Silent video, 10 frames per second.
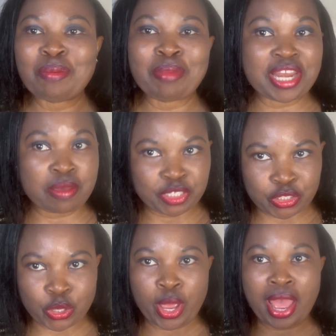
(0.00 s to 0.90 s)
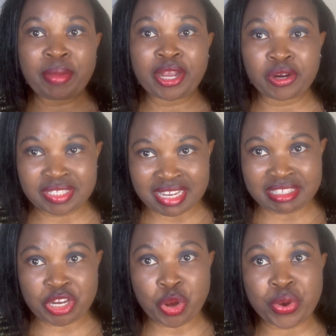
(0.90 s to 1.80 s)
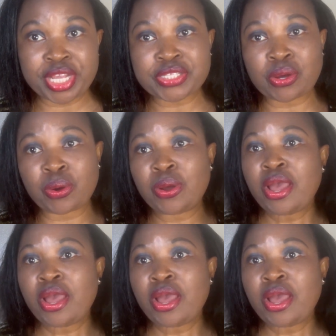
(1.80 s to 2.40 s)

My name is Joy. I'm a content creator